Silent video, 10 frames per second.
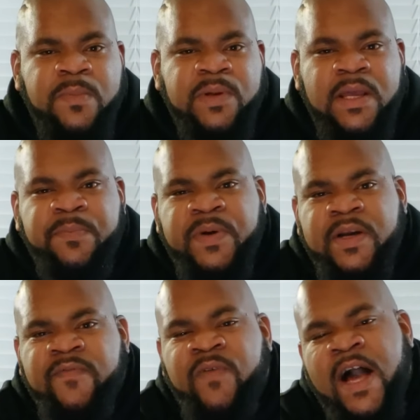Point blank
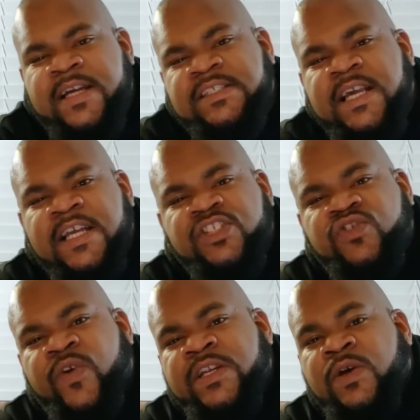period. Vodka shot
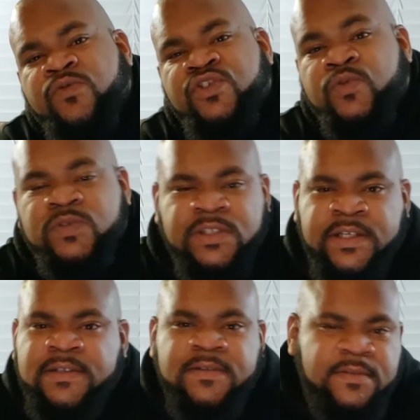straight, no juice,
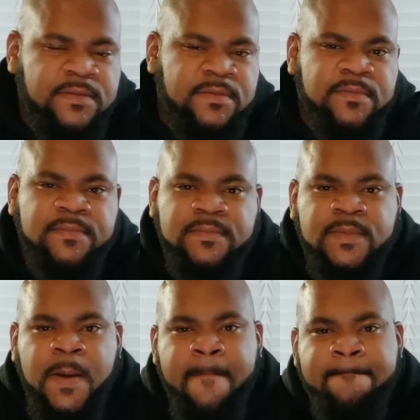nigga.
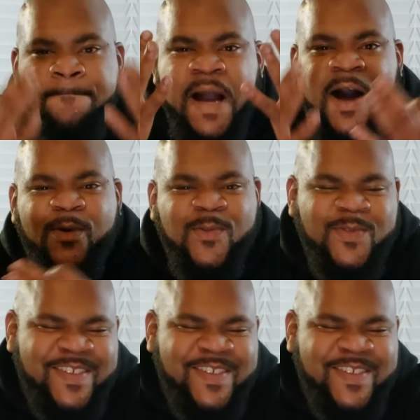Bow.